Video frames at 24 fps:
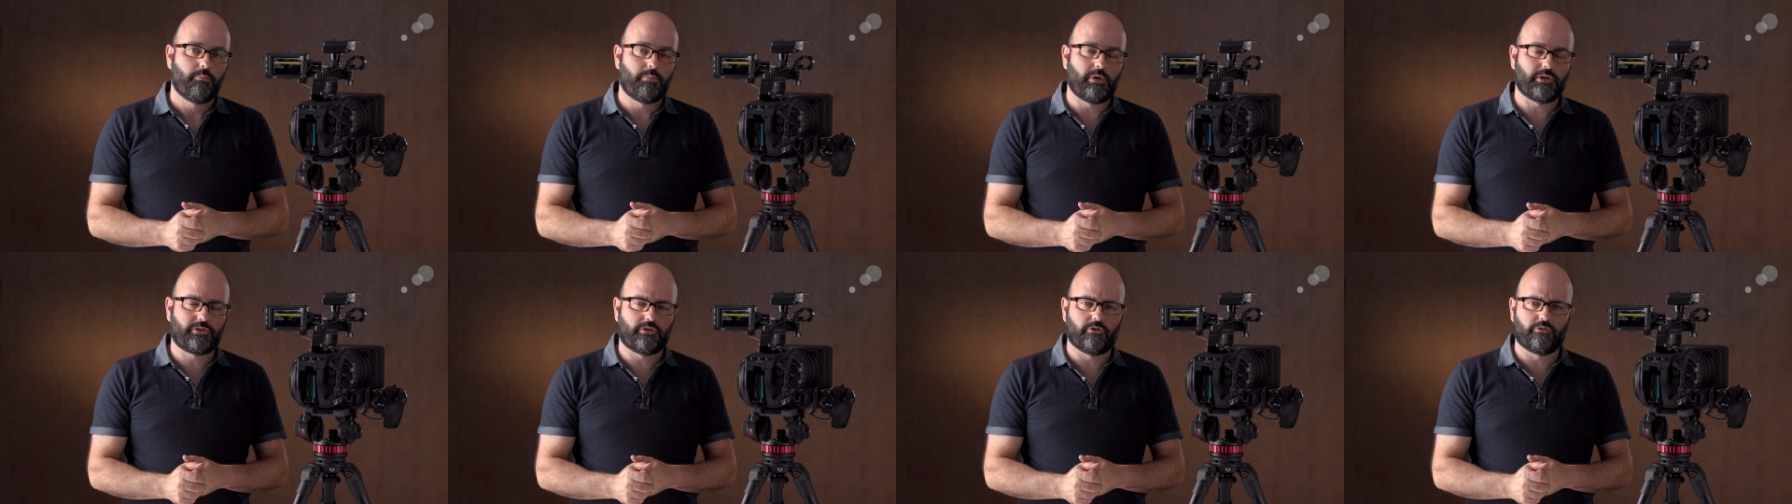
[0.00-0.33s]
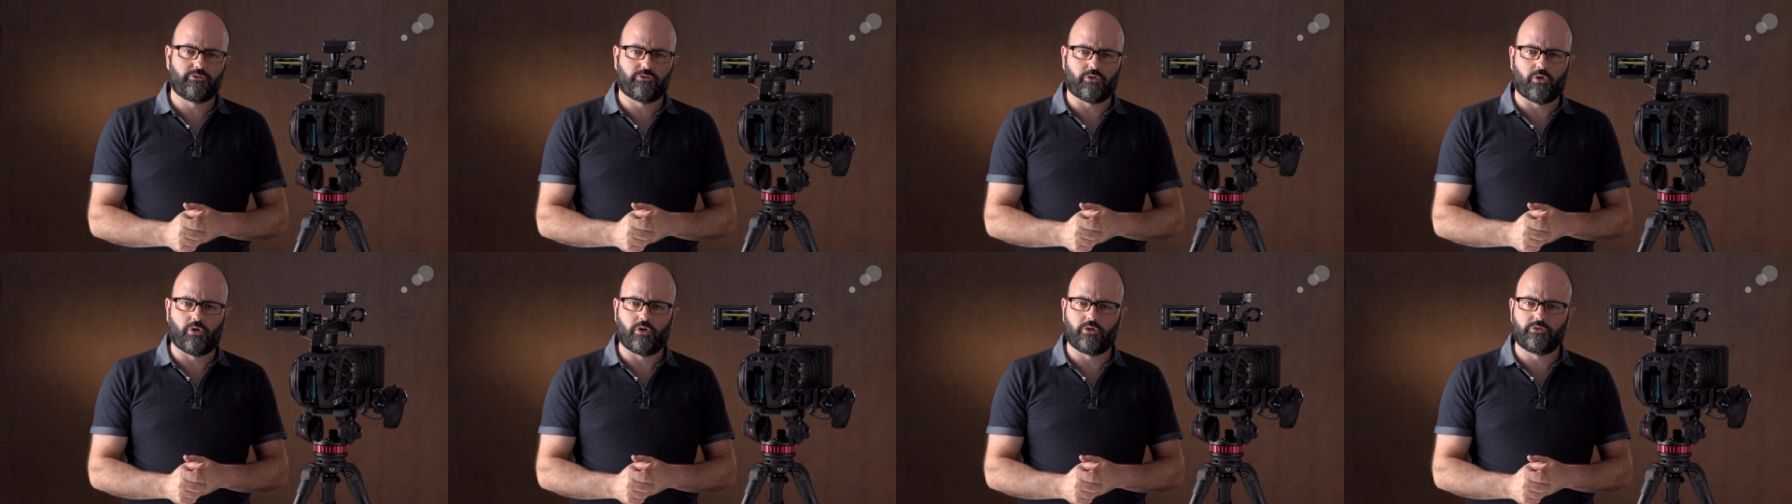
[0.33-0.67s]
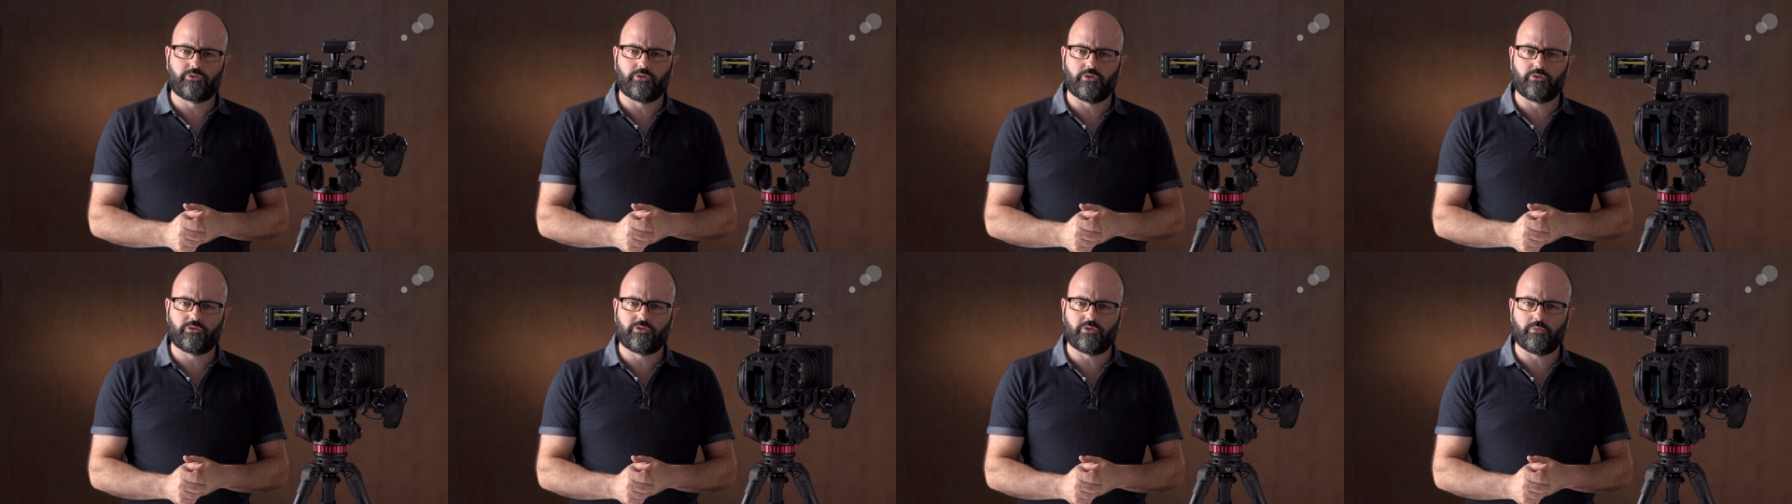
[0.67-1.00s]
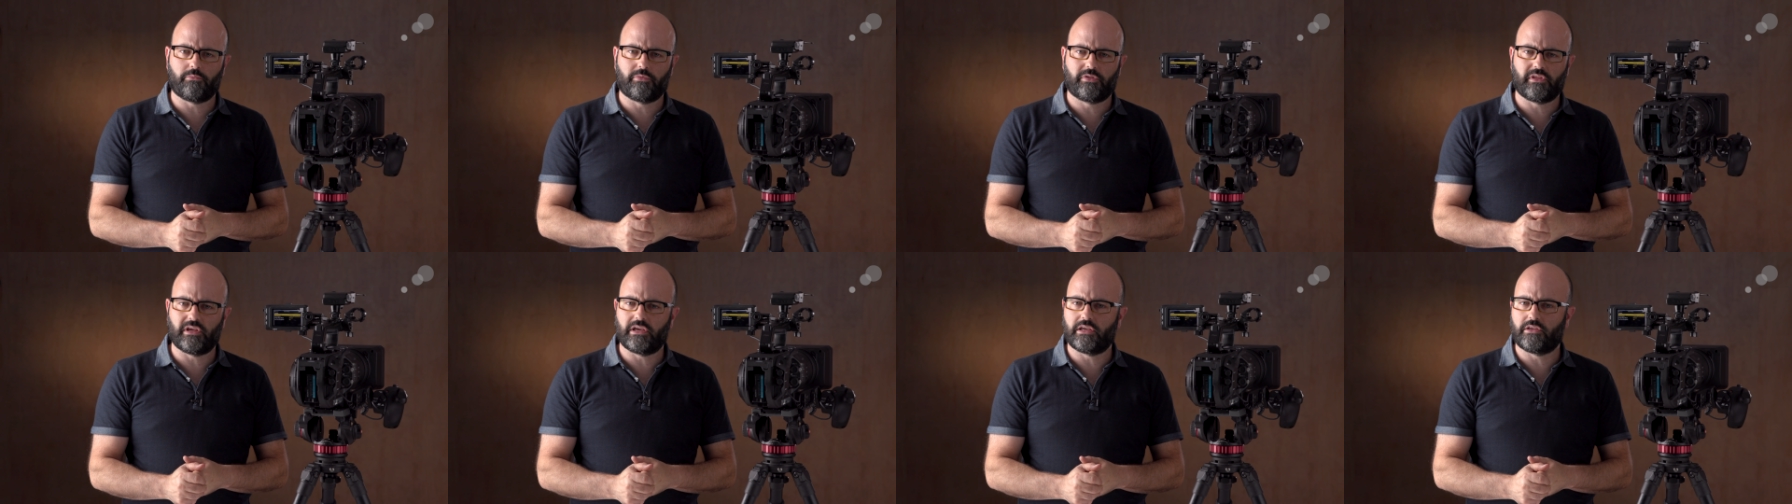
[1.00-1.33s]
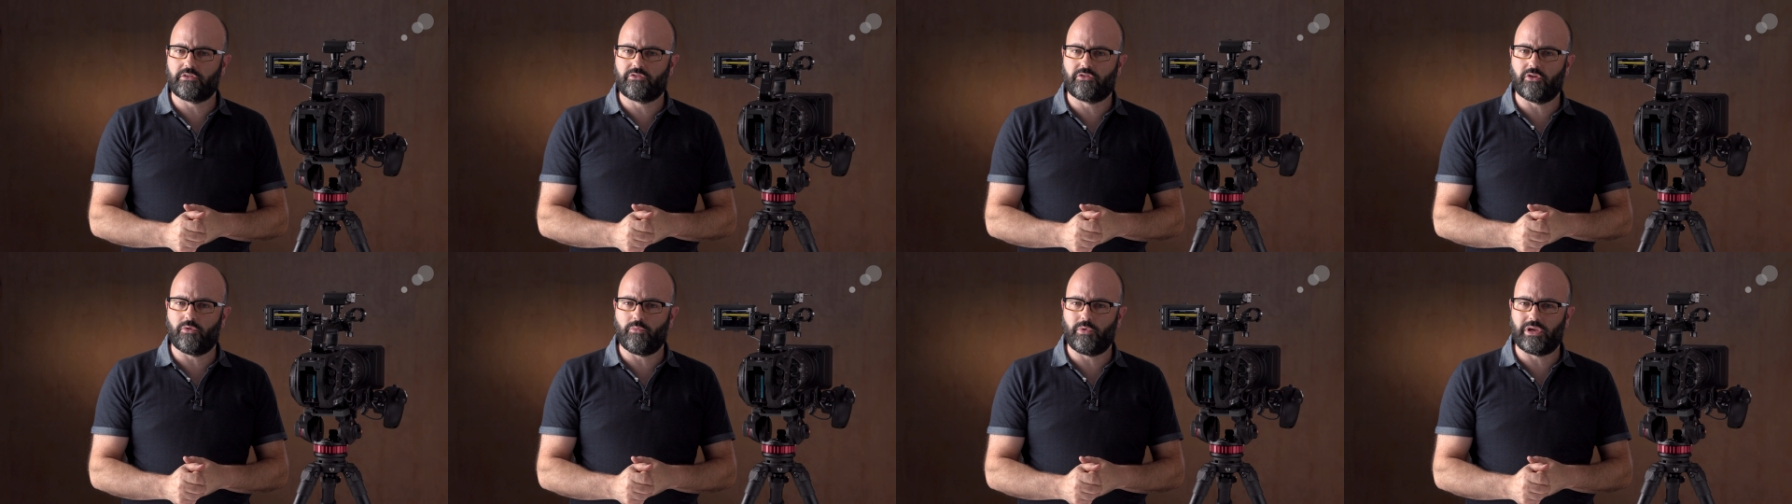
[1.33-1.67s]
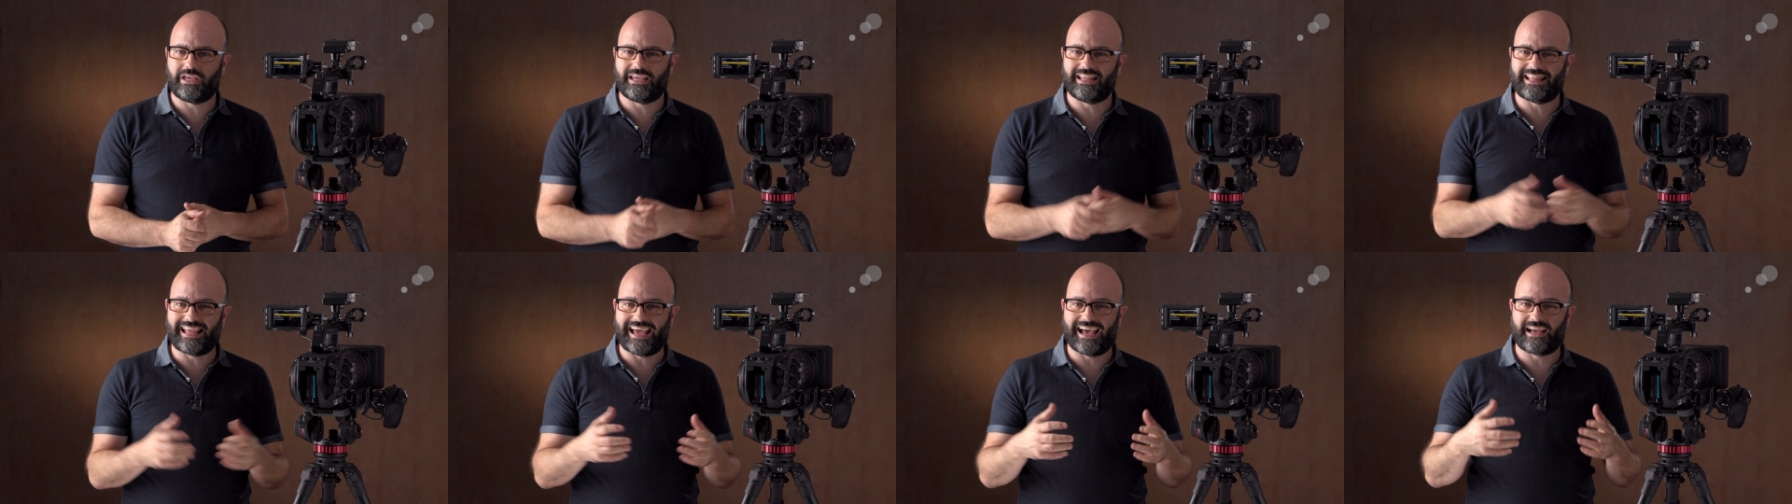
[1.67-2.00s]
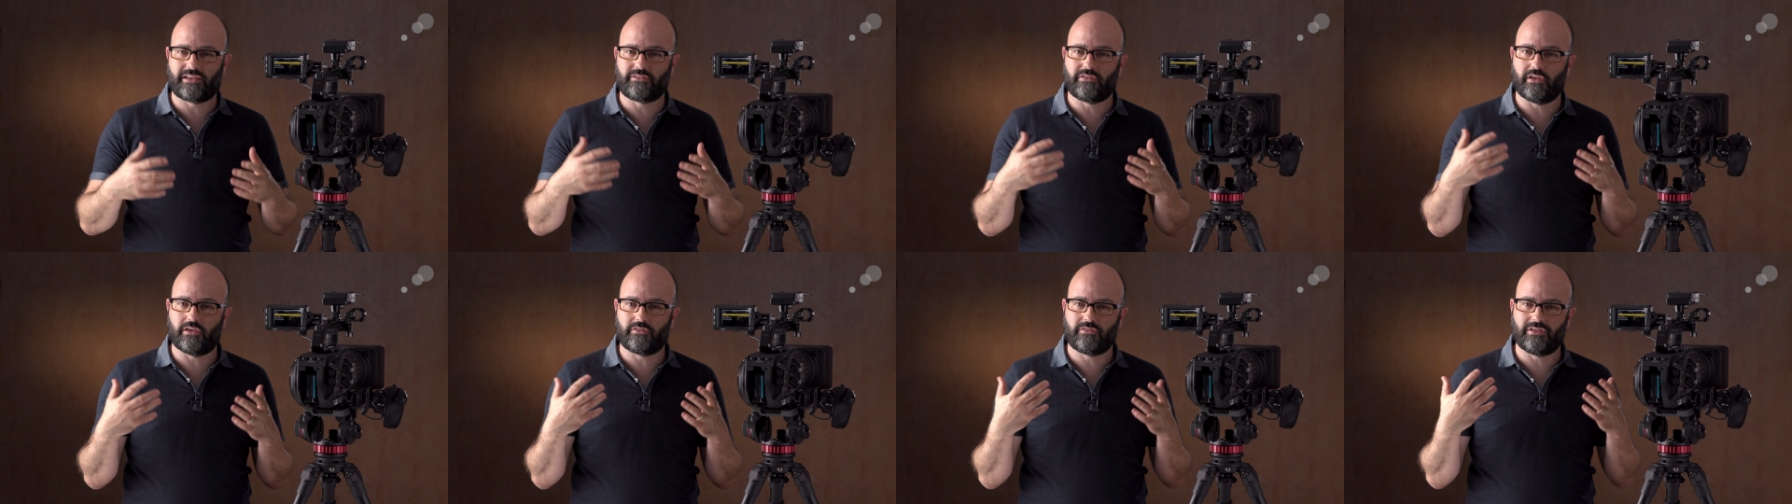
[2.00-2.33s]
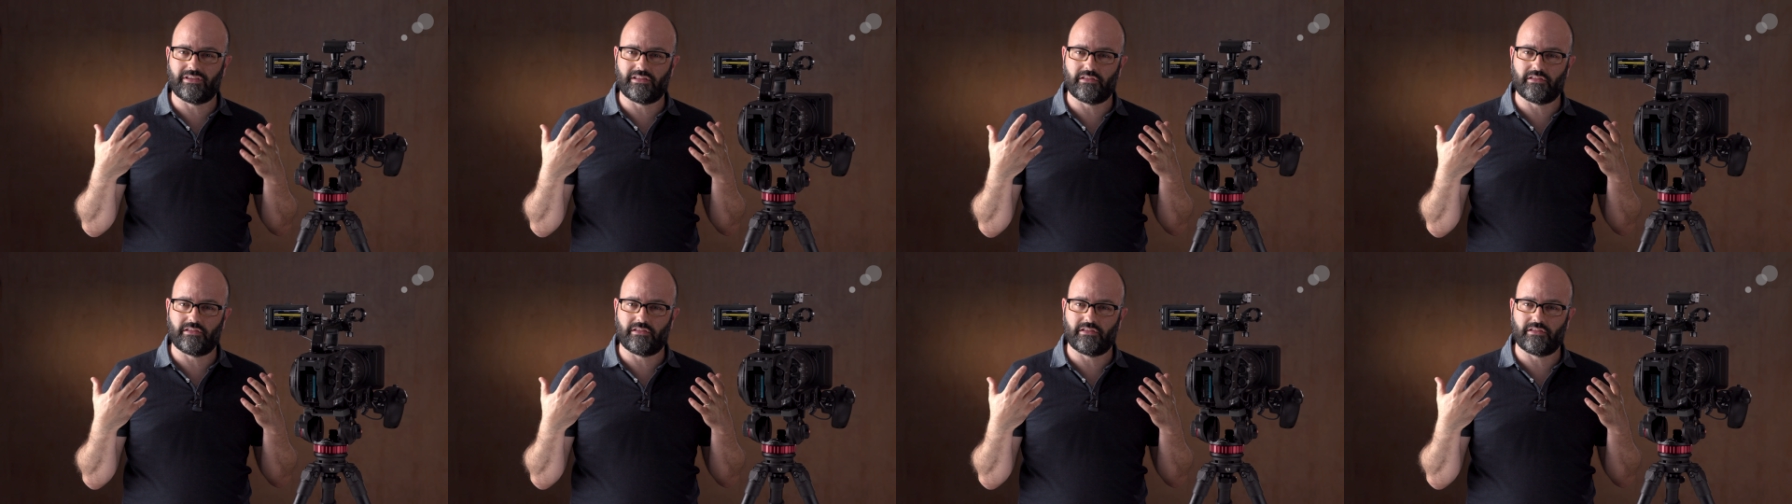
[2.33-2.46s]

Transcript: But there's also some things that we can access